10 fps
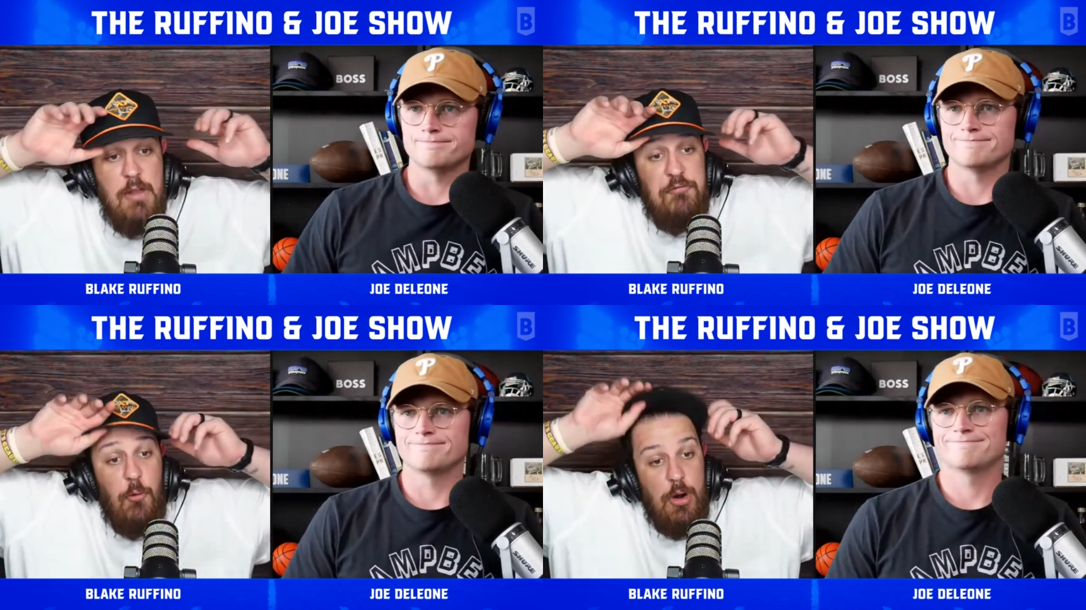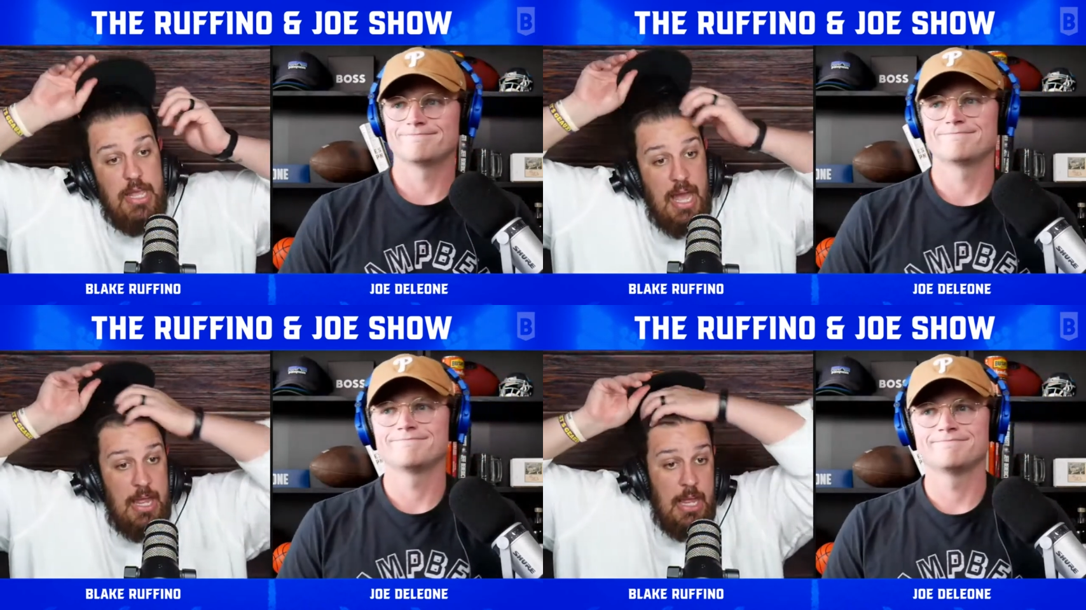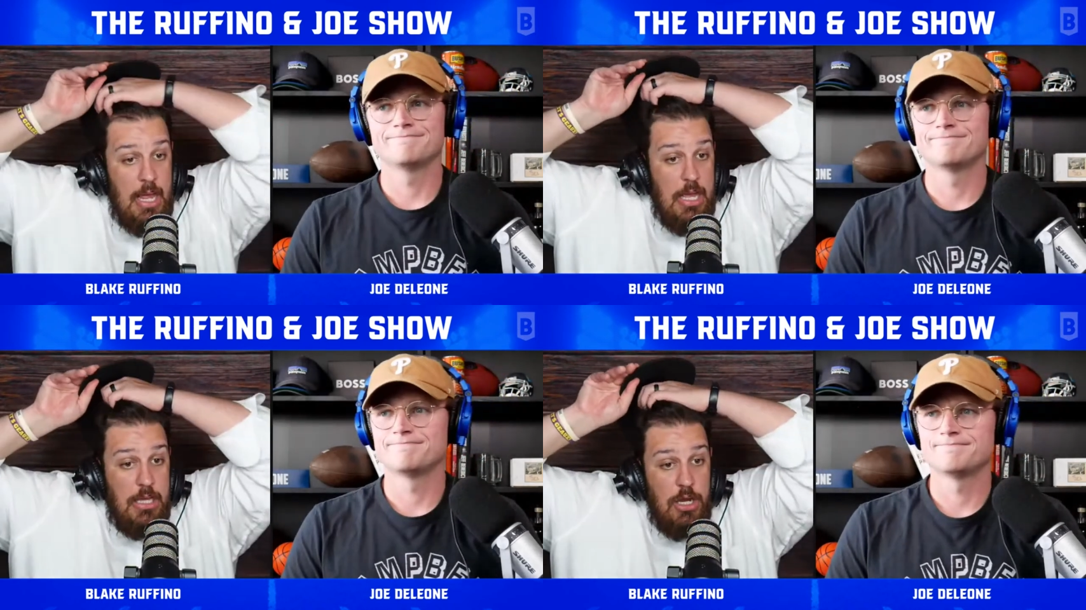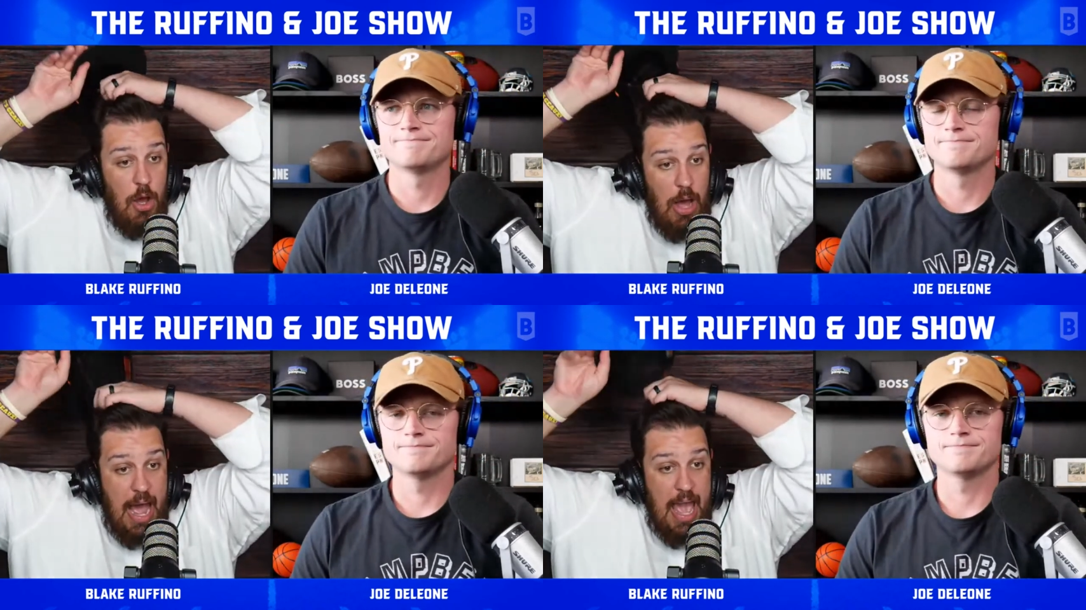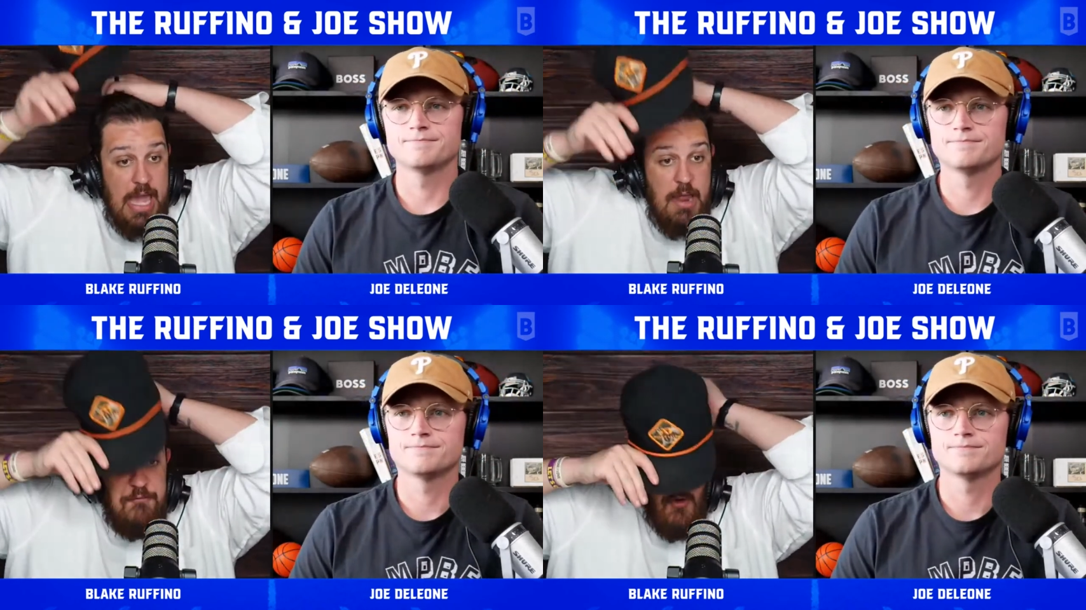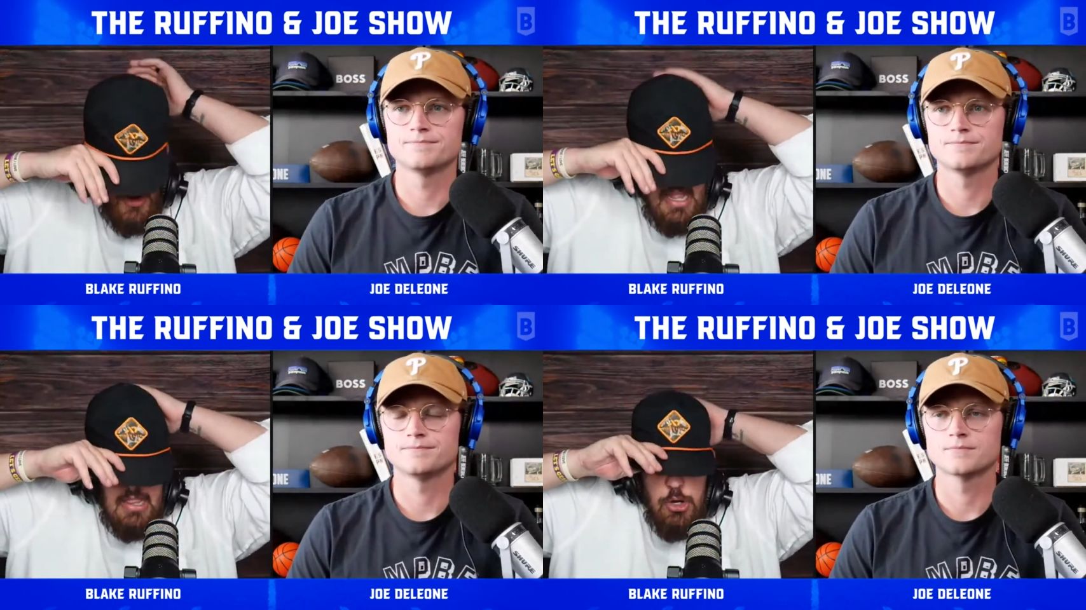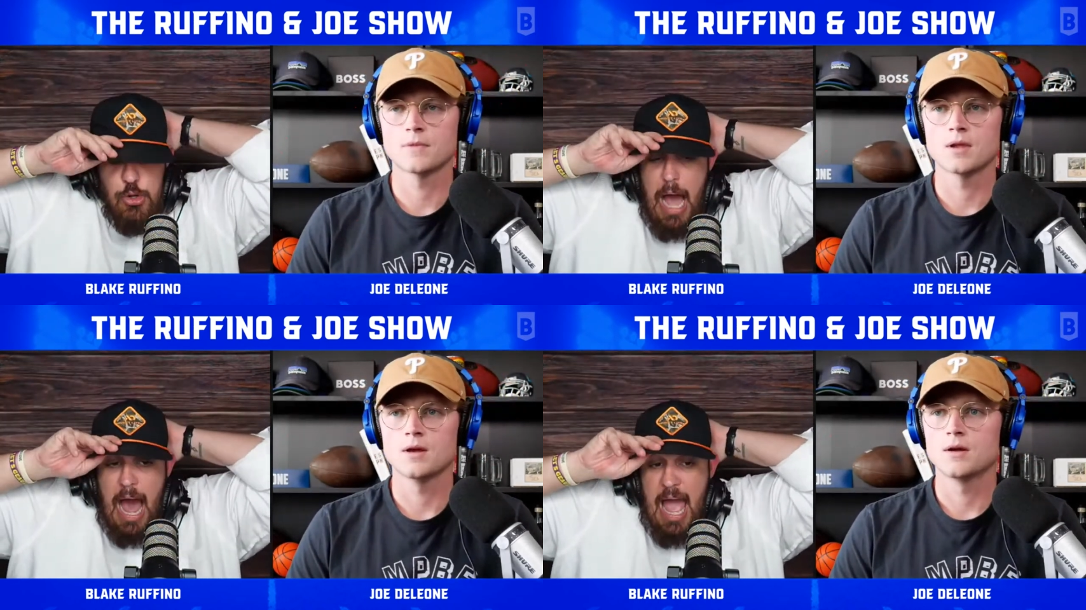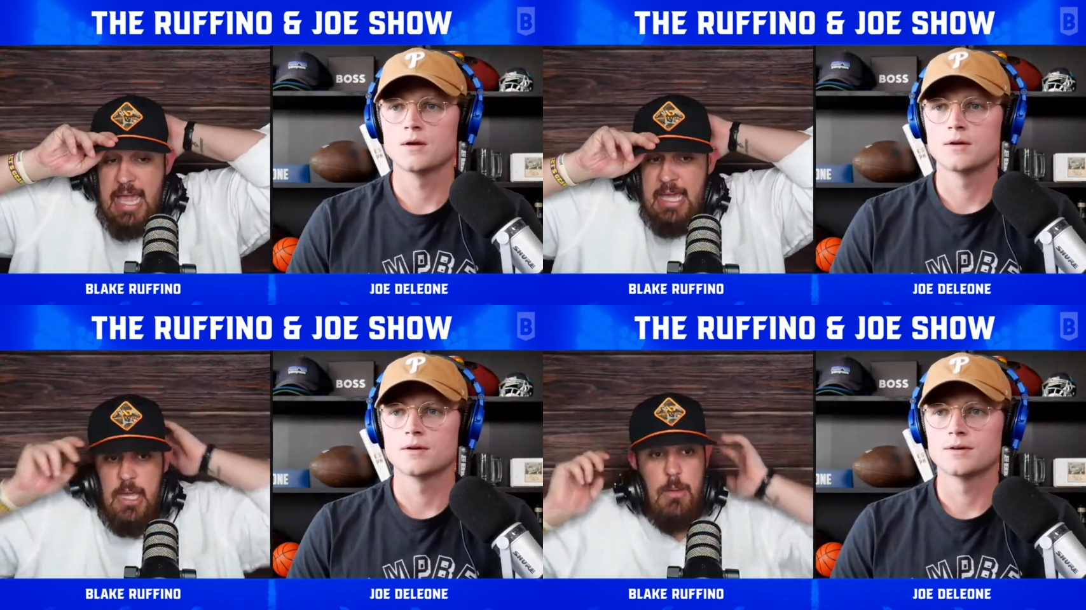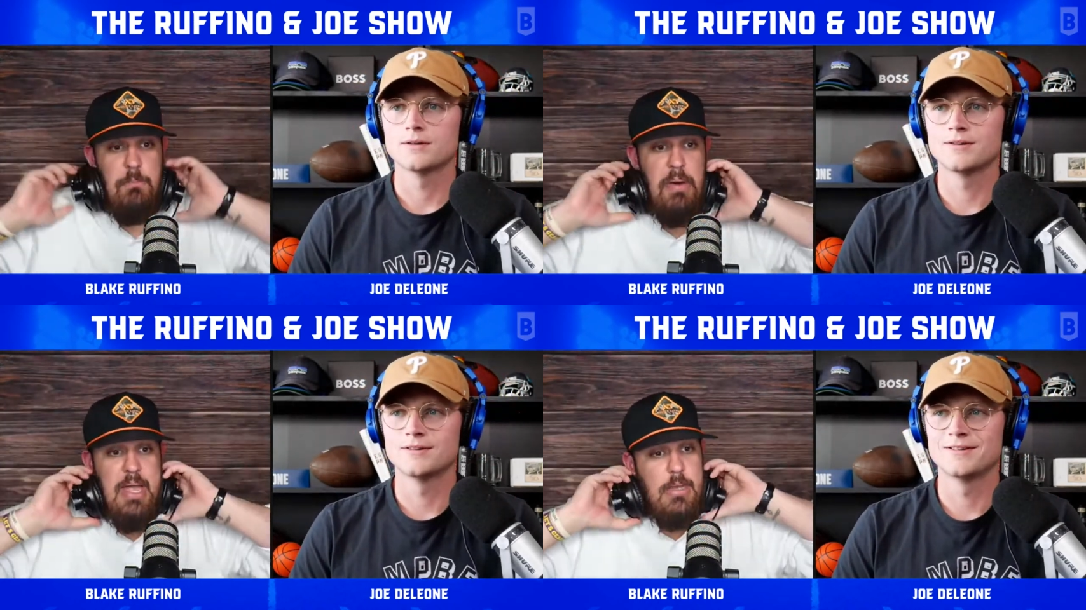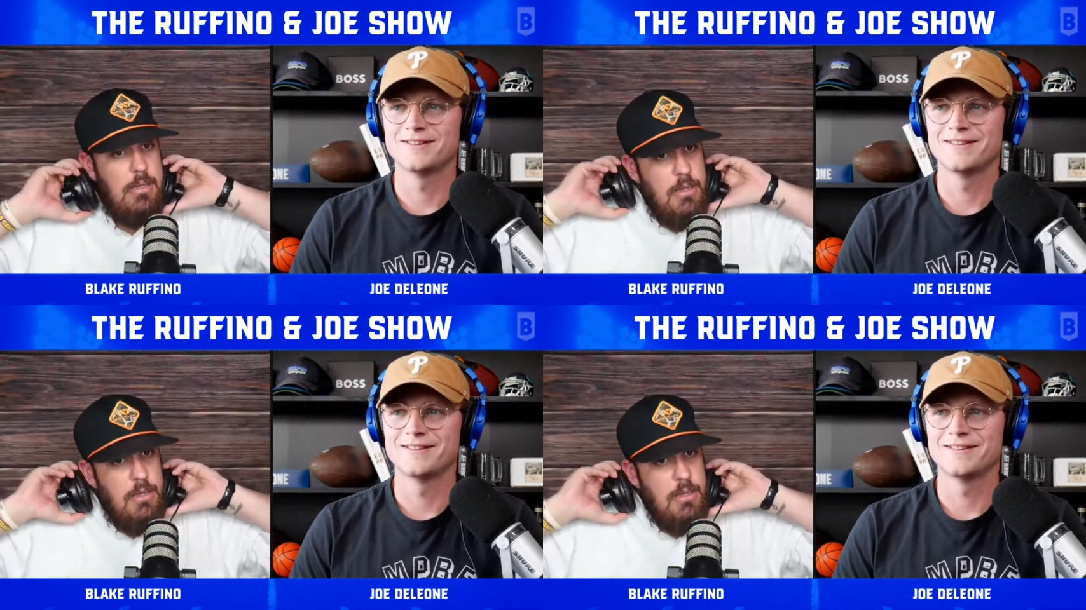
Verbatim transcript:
Speaker 1: it for you. You know, I hate it for you, little guy, but.